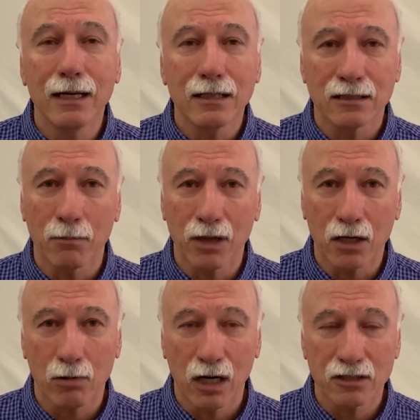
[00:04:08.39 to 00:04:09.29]
some of the
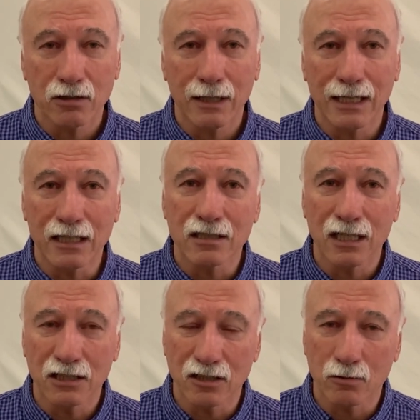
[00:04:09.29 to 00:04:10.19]
cross-training
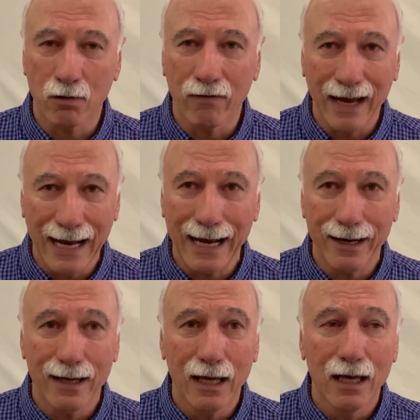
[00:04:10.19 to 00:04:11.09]
sessions we've had,